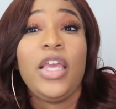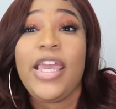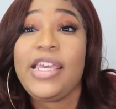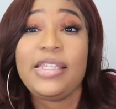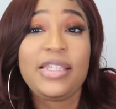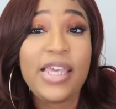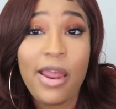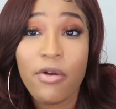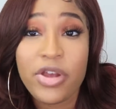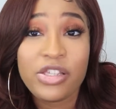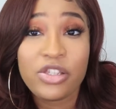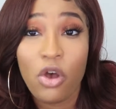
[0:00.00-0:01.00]

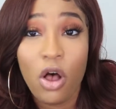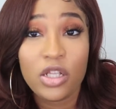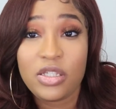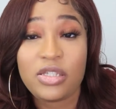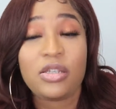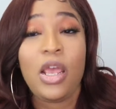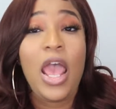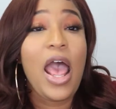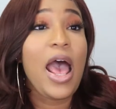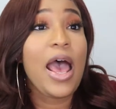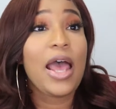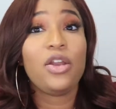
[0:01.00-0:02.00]
ECA results
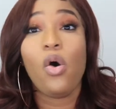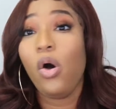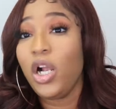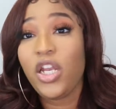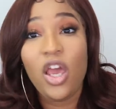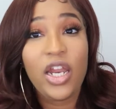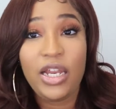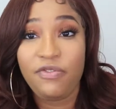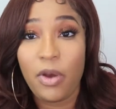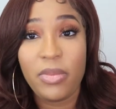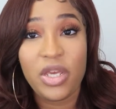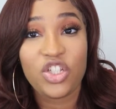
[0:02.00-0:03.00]
and all the other
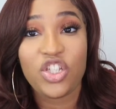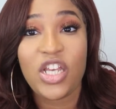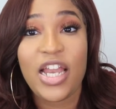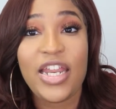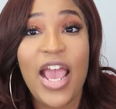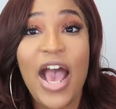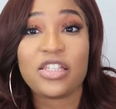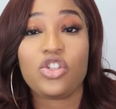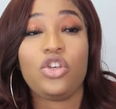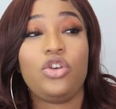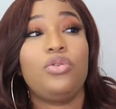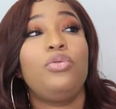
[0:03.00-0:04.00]
information that they
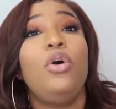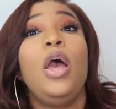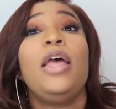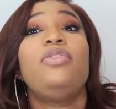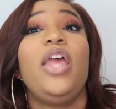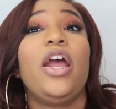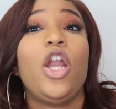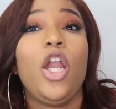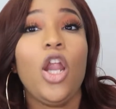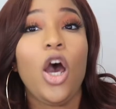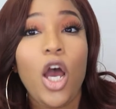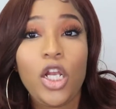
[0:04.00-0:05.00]
ask you. They're
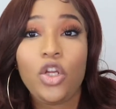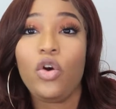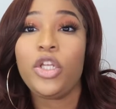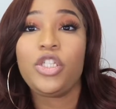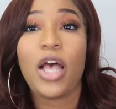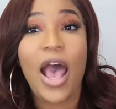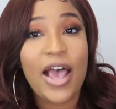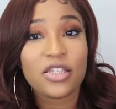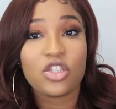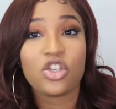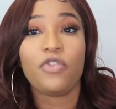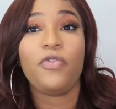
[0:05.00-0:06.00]
not going to
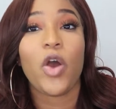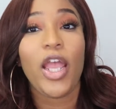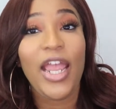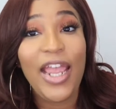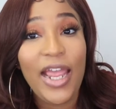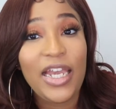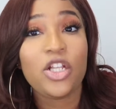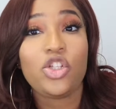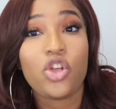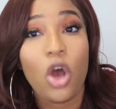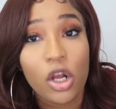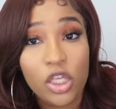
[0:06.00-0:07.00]
ask you for any
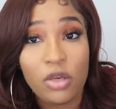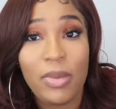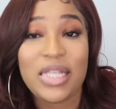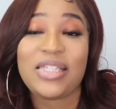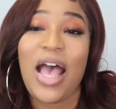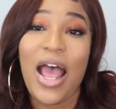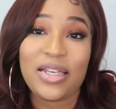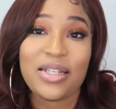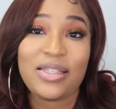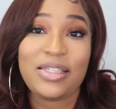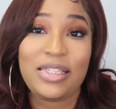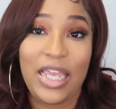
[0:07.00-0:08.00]
documents at
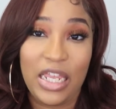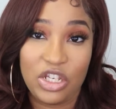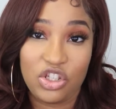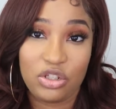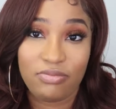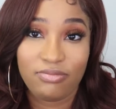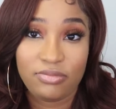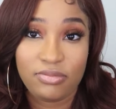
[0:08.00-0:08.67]
this stage.